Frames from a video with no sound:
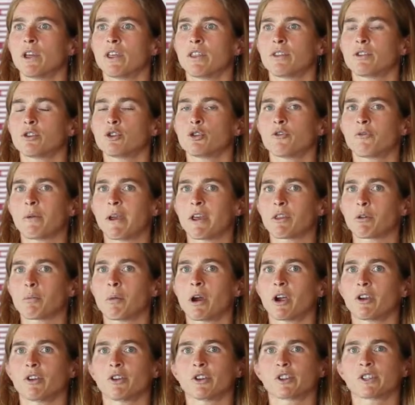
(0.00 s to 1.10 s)
with two of my other
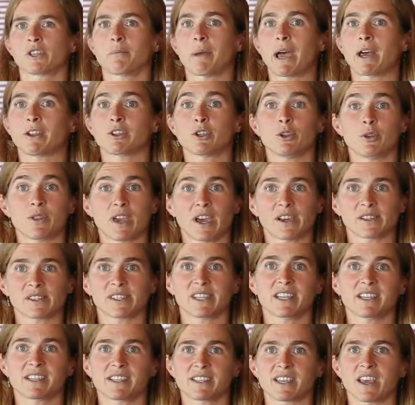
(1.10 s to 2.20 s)
partners in about
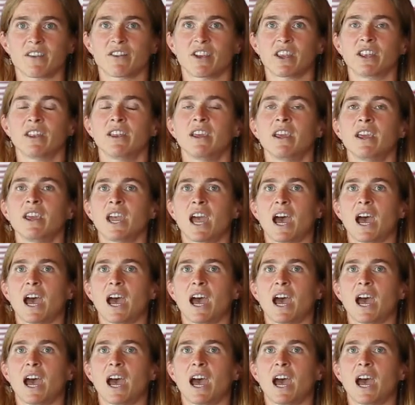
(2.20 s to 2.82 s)
2007.